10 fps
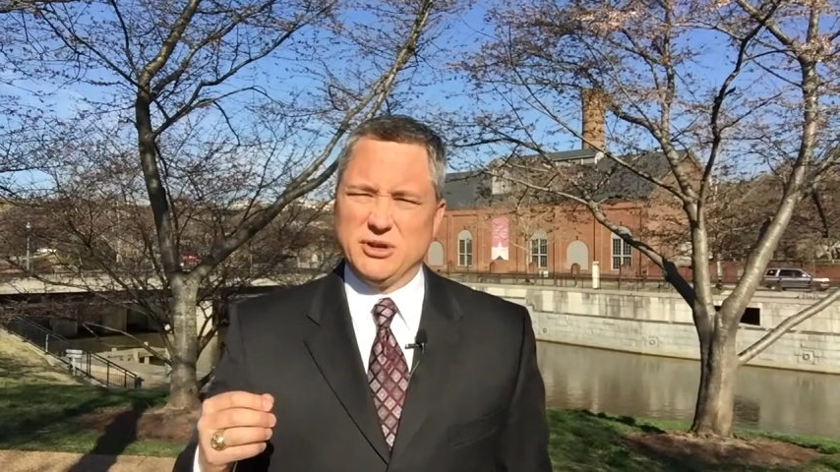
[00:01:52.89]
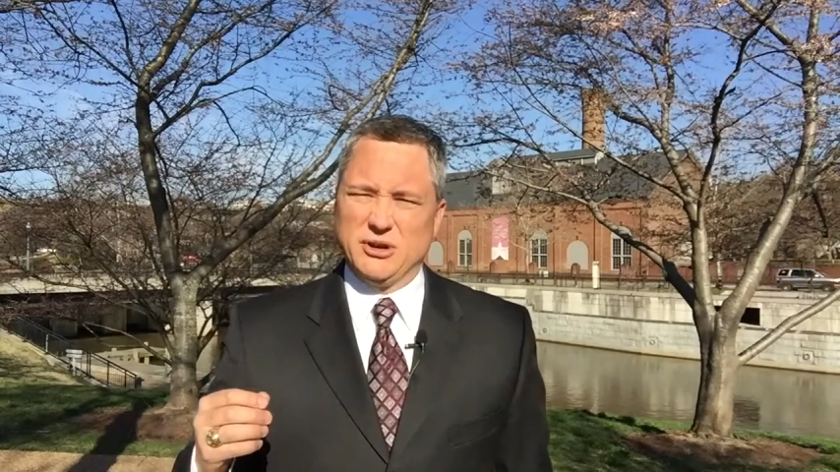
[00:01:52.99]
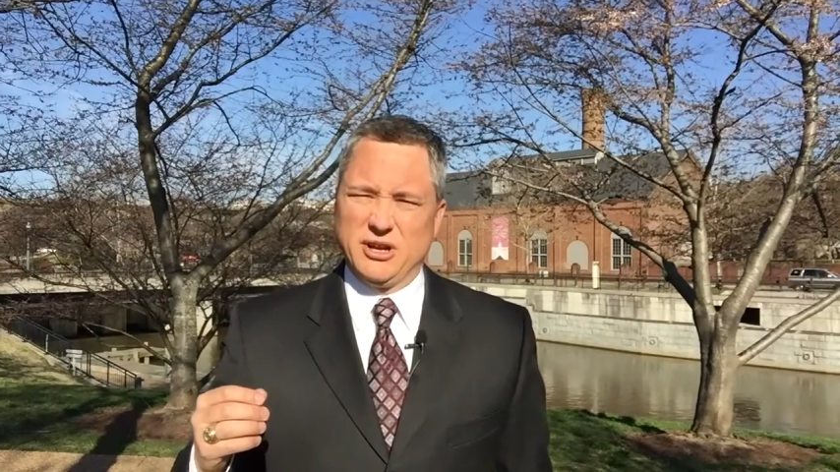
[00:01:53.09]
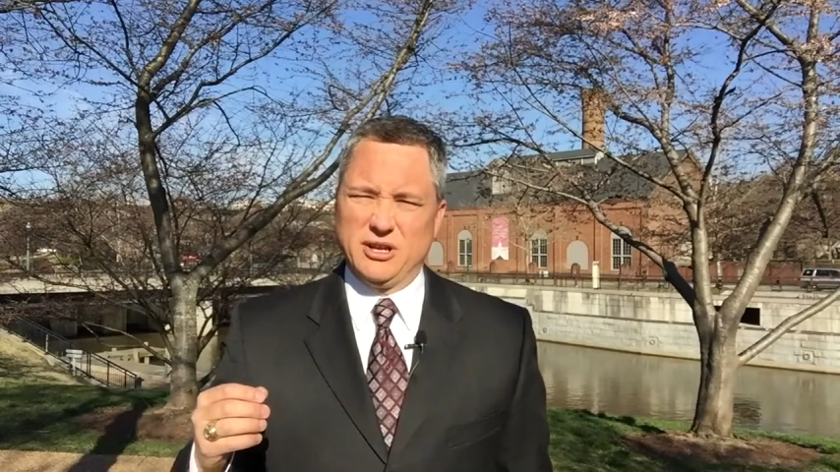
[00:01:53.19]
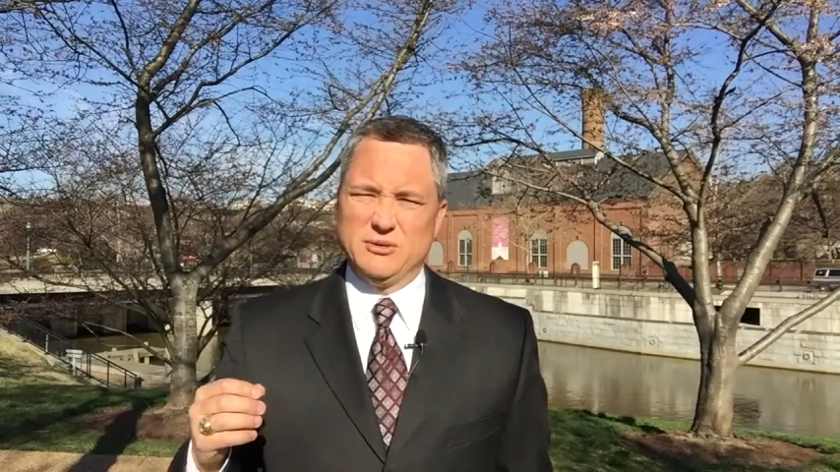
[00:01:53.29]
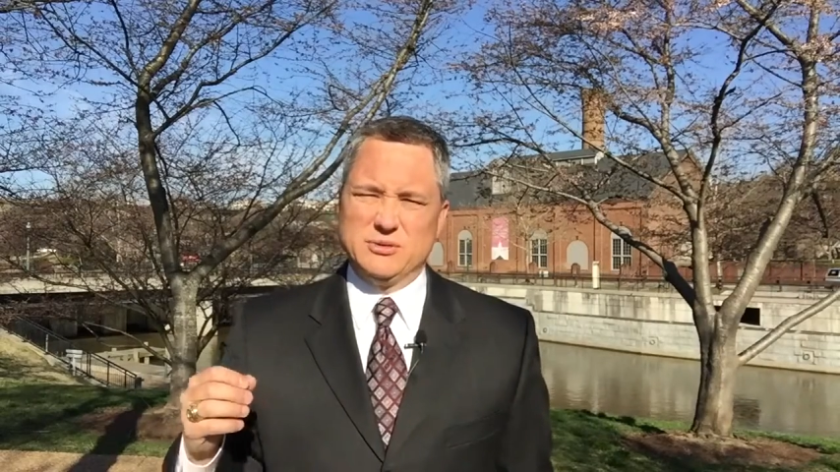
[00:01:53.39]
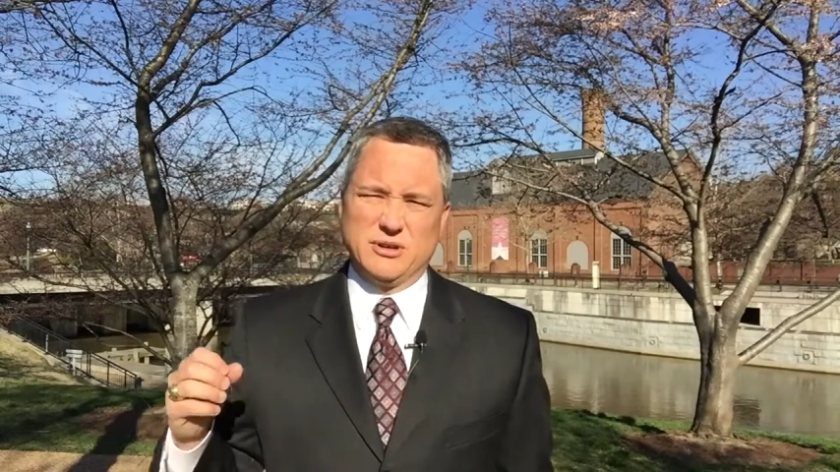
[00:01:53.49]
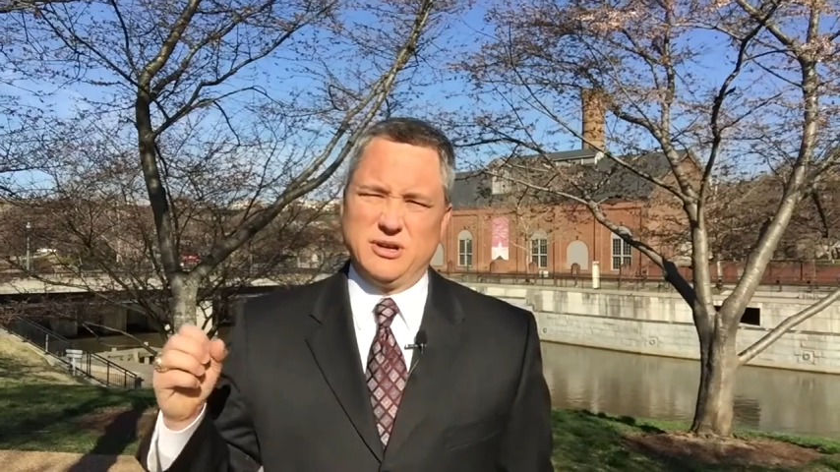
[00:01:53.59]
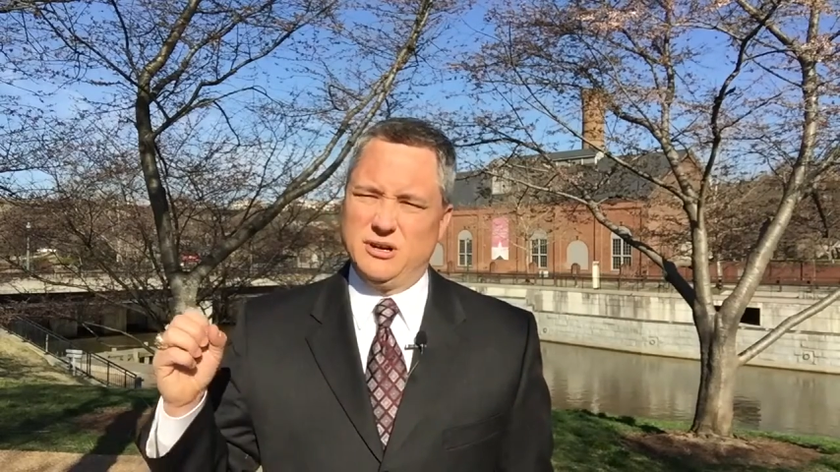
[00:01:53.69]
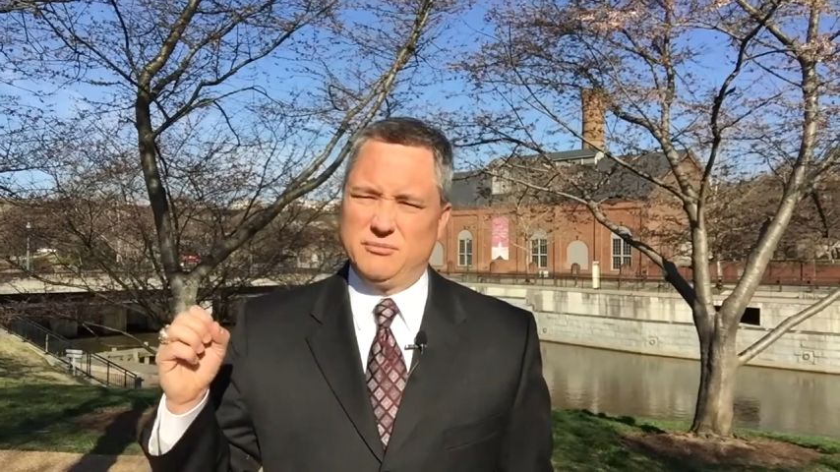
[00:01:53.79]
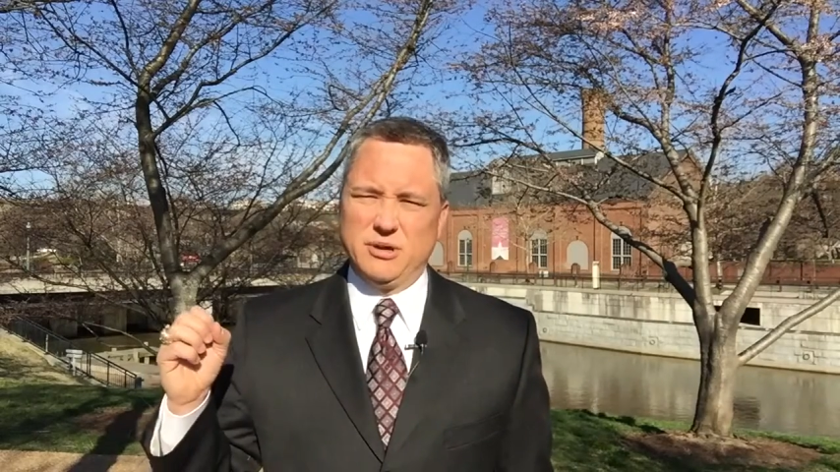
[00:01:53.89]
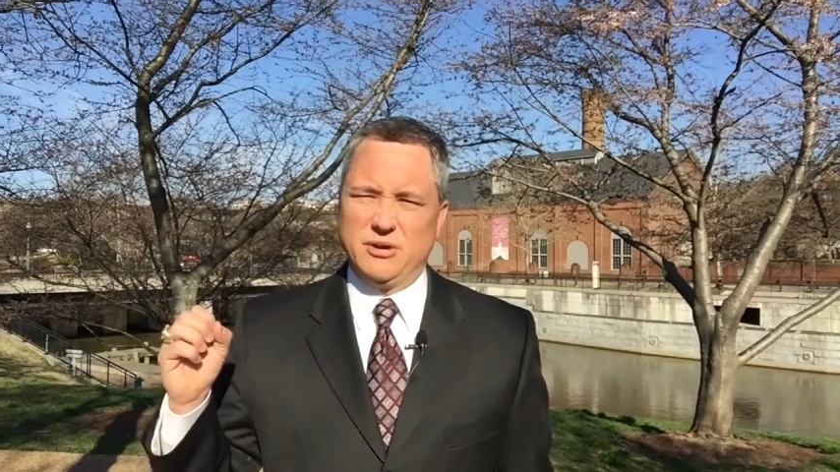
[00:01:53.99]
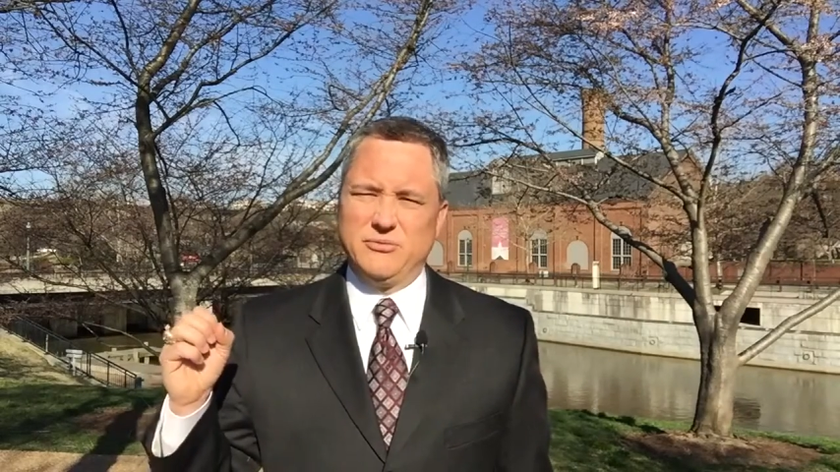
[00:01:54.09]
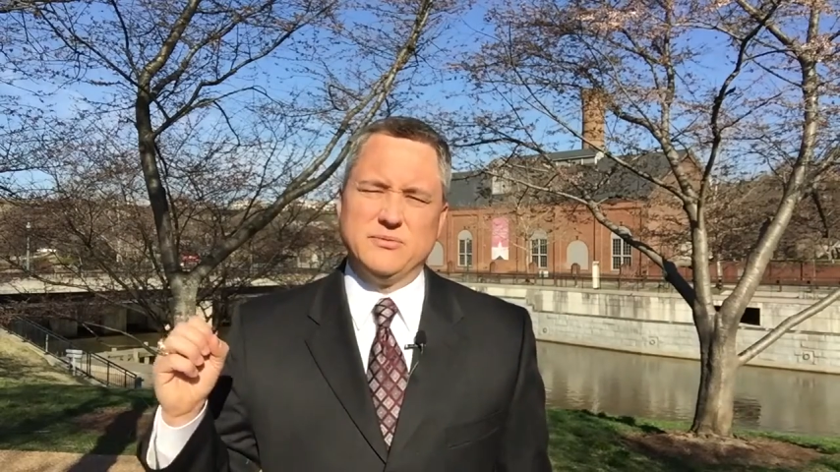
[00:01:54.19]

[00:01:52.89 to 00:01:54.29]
year and you took a